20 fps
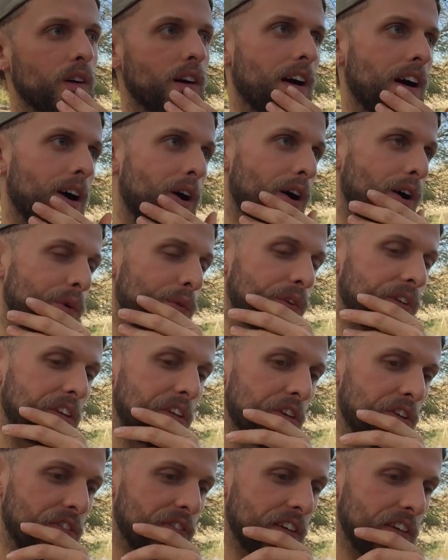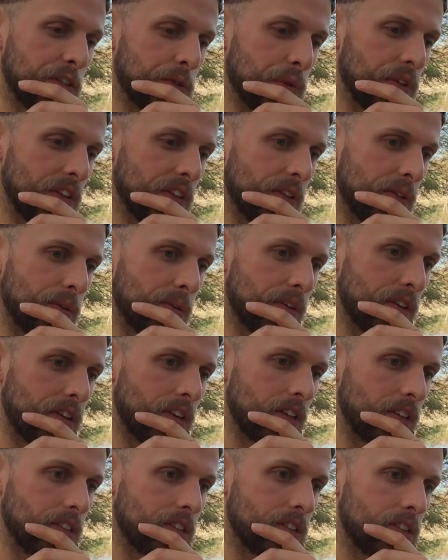how I really interface with it,
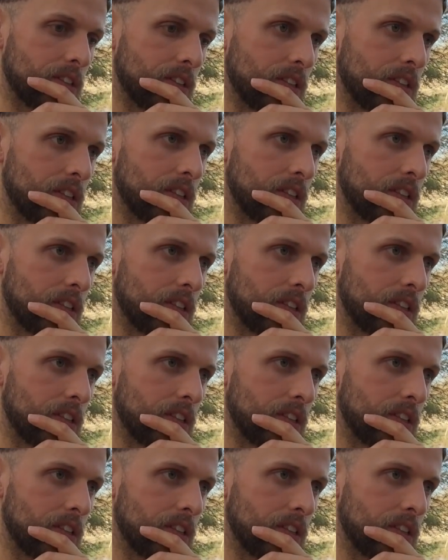because